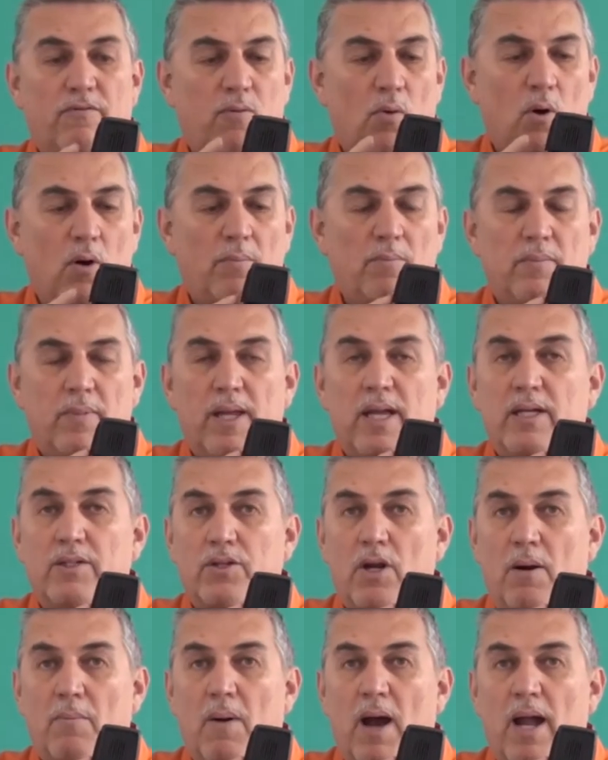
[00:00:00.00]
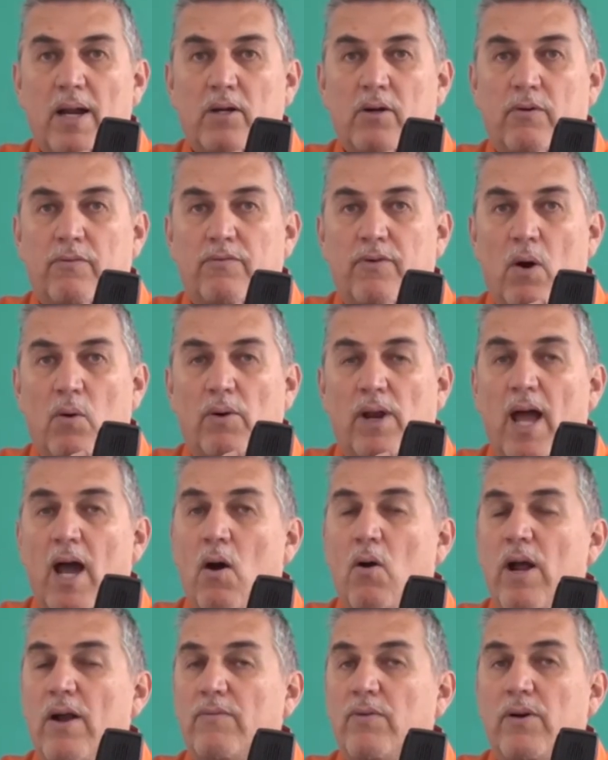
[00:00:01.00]
form is our microphone.
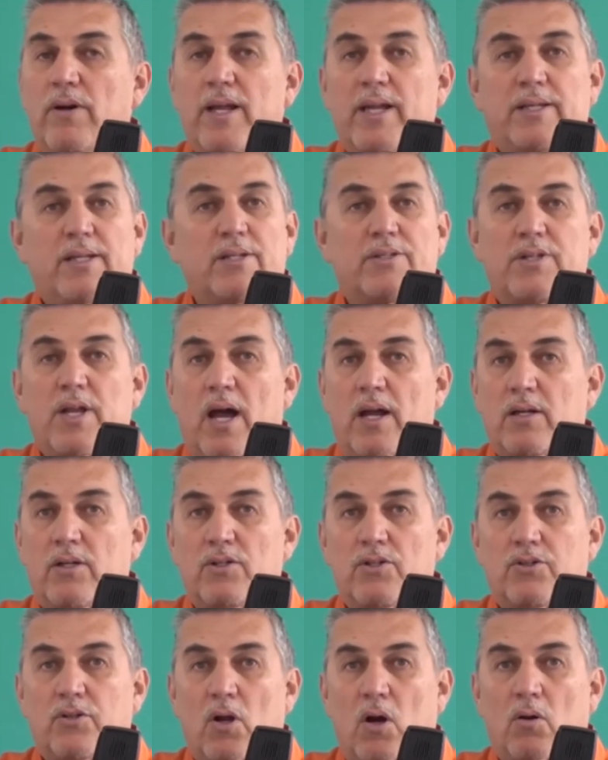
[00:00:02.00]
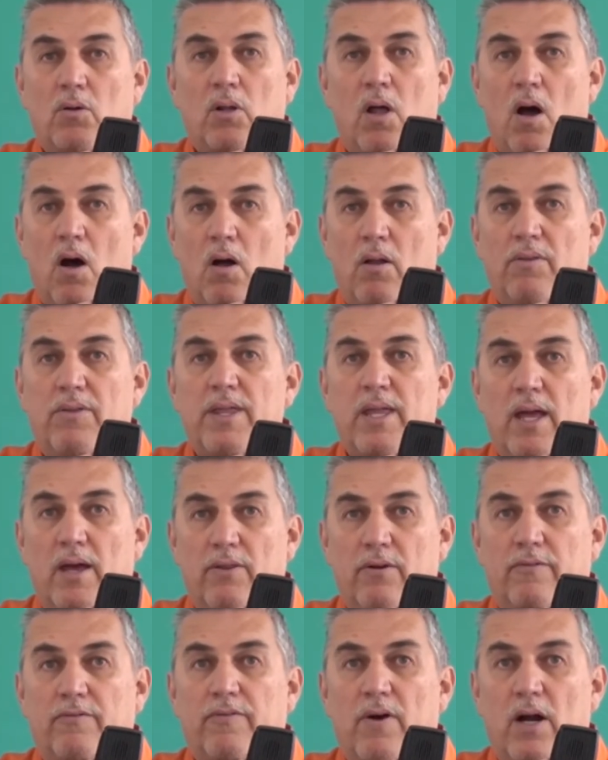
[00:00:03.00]
However, it does not control all the
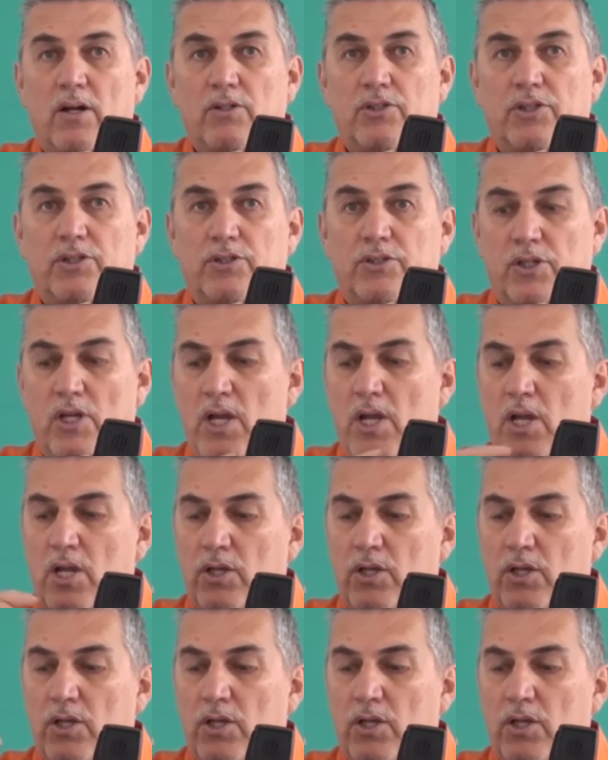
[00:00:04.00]
other functions.